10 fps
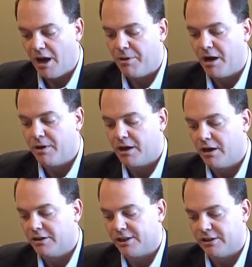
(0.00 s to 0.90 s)
I buy my
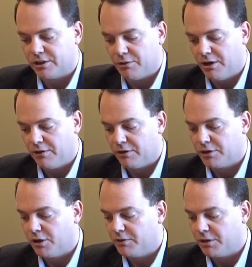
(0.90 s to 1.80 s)
cars on the strength of
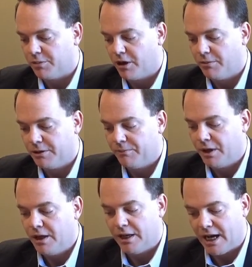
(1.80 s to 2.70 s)
the service
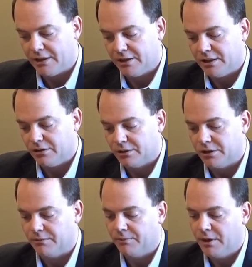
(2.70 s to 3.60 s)
department, not the
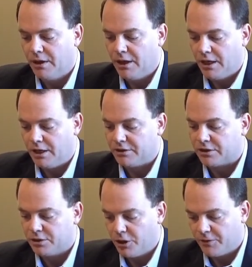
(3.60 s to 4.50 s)
dealership. It
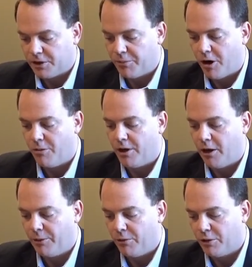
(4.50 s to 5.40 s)
is the service
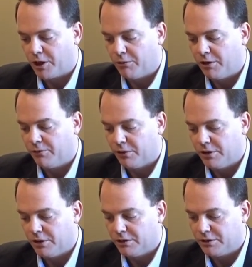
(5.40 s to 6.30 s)
department I'll be working with for
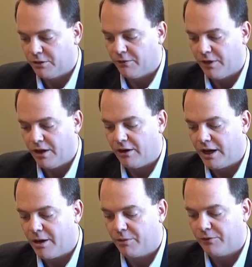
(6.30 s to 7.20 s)
years, so if they are
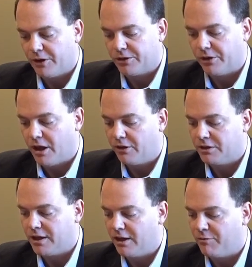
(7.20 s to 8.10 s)
not professional in
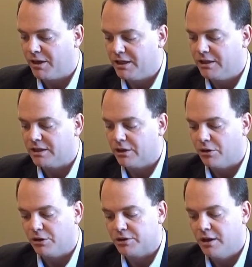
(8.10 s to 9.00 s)
understanding of my needs and
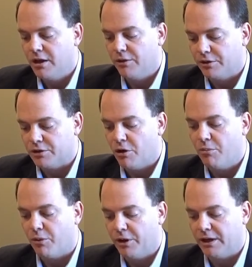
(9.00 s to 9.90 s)
goals, there's
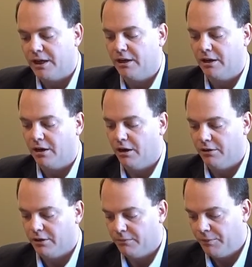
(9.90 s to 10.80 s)
no point in getting a
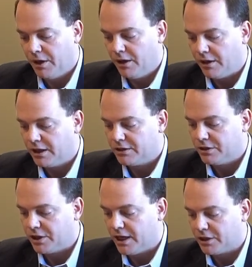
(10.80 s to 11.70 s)
car there. Thanks
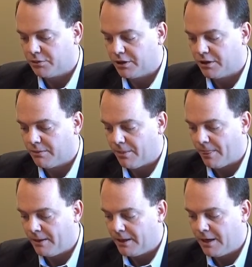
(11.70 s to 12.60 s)
to Joshua,
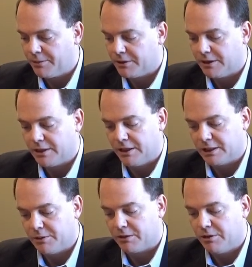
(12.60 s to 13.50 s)
and Napleton
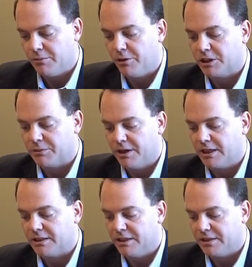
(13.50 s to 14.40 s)
can expect me to purchase my
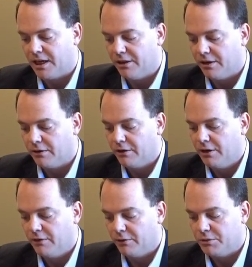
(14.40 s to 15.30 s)
next Nissan there,
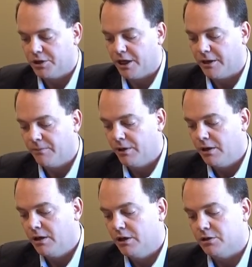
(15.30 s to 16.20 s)
from Jay.
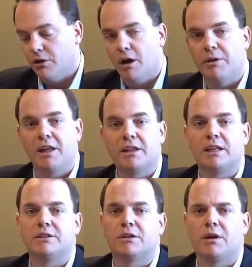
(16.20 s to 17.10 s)
So, I mean, I
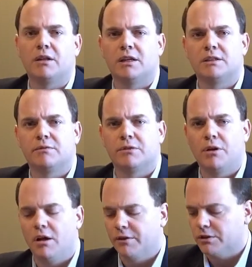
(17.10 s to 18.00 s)
think that's a great lesson
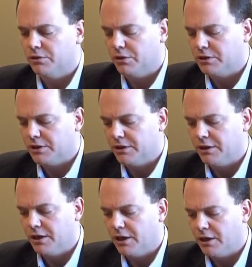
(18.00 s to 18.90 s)
for all of our stores,
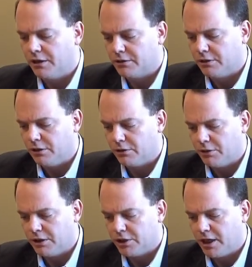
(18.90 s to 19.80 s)
and
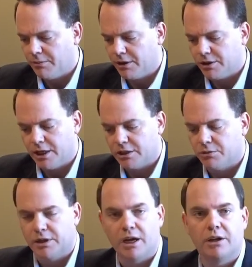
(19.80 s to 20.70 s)
great job by
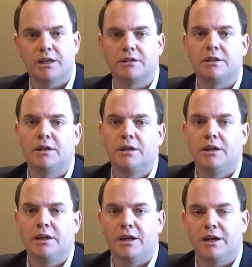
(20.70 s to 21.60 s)
Joshua down at
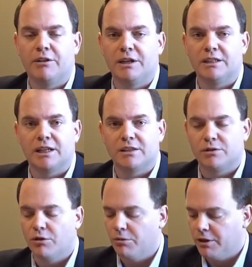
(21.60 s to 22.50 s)
the Nissan
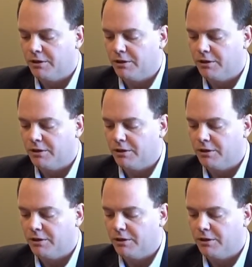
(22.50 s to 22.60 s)
store.